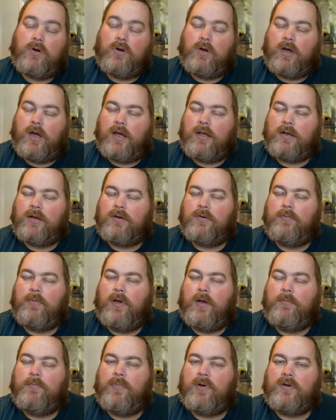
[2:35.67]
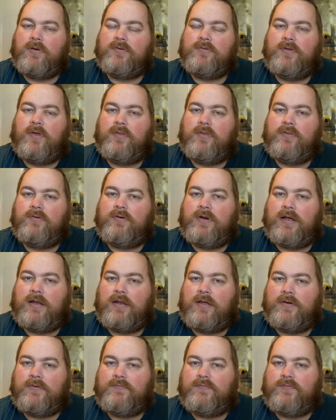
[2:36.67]
and amongst other
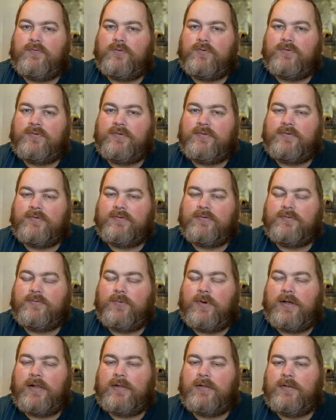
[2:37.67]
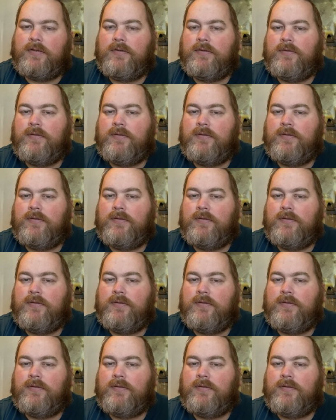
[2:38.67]
Allied forces as well,